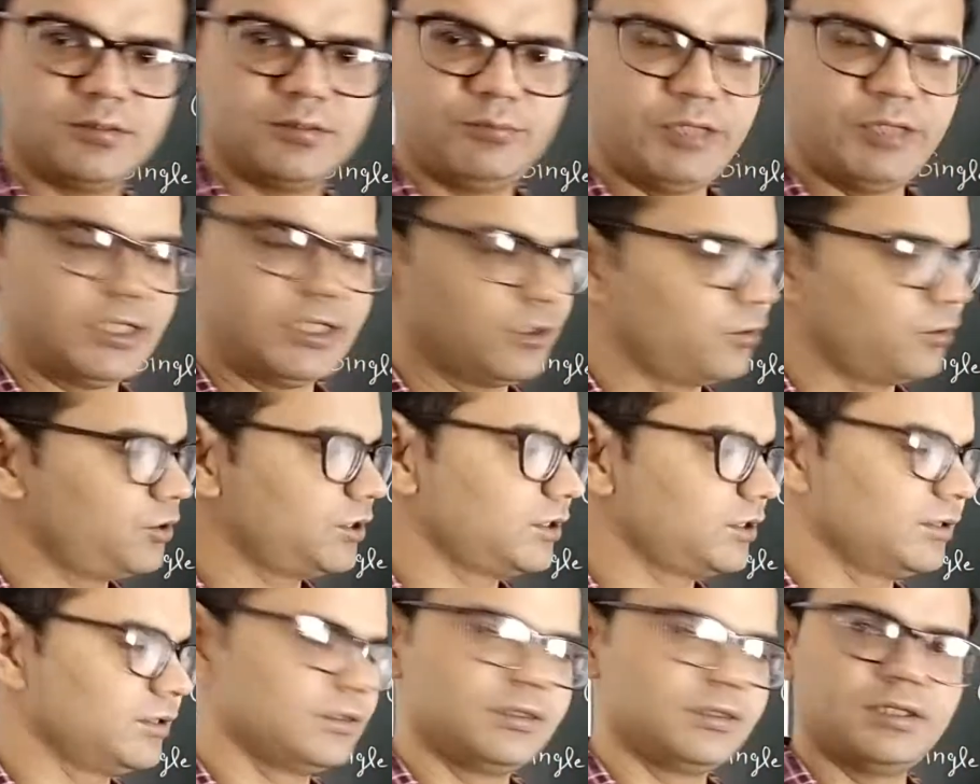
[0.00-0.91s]

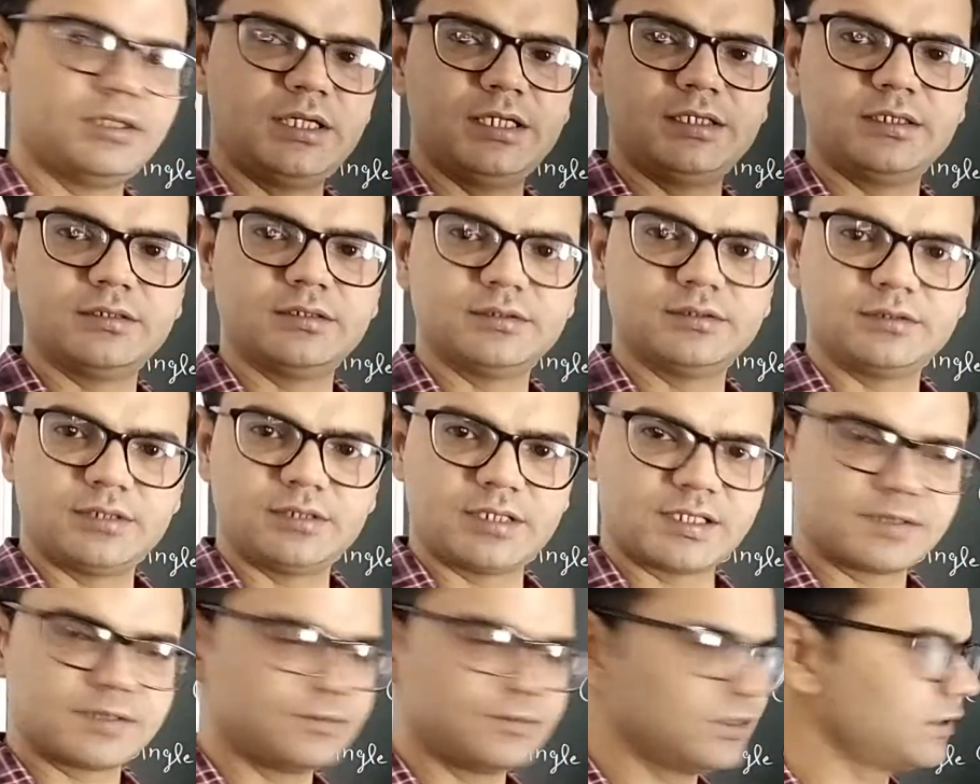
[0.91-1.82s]
pathogen and
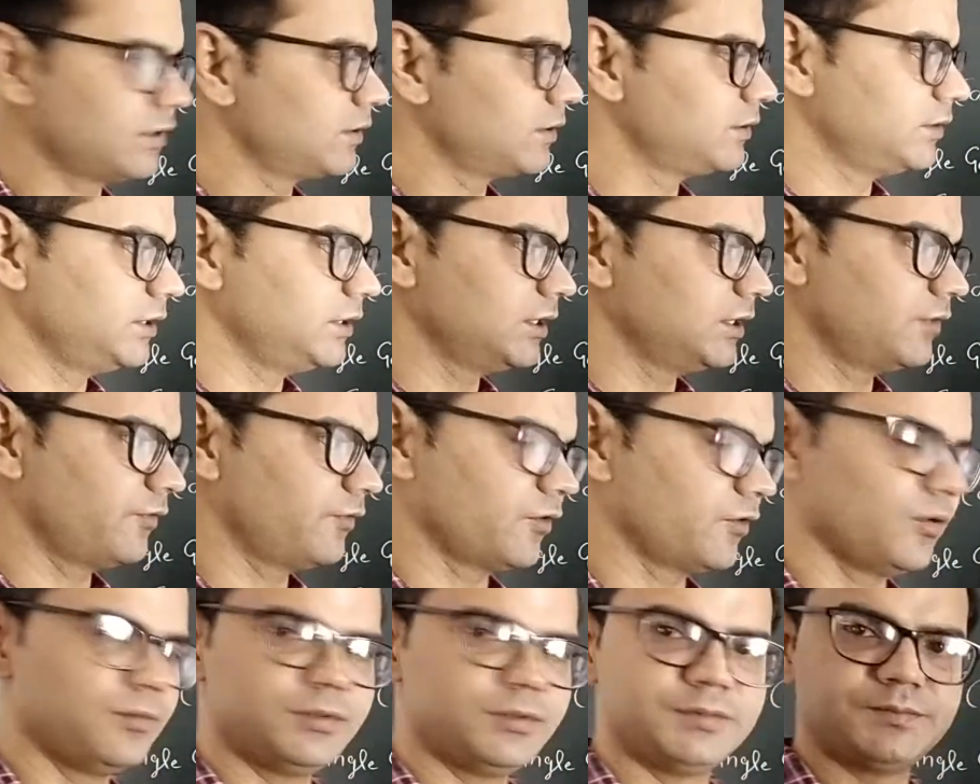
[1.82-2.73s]
transmit it
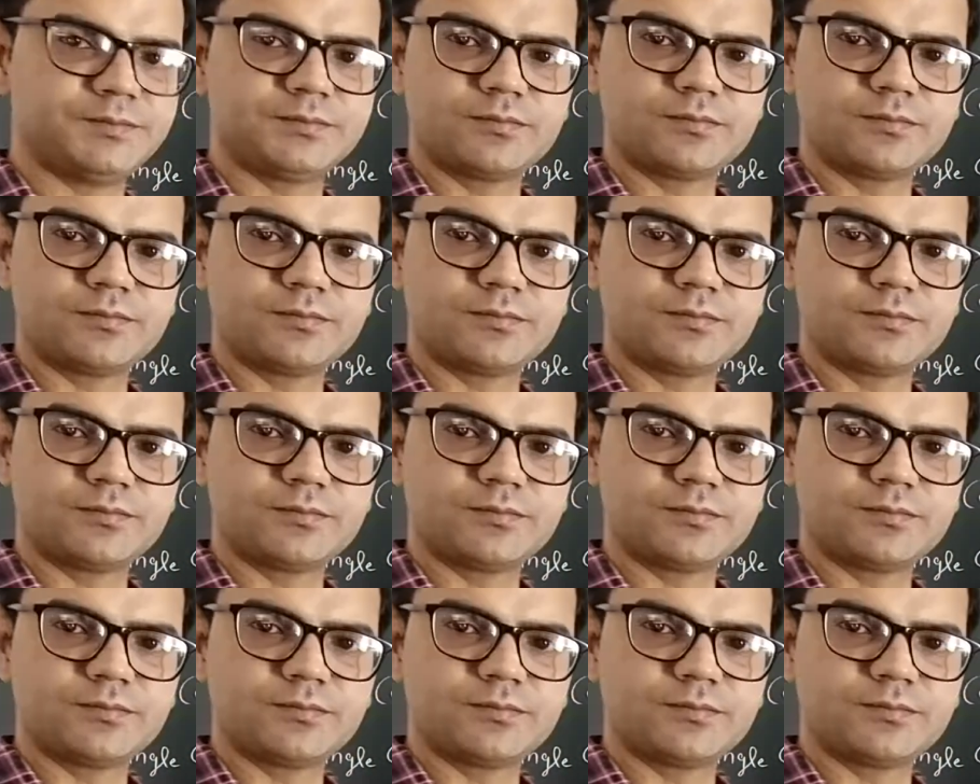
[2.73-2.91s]
from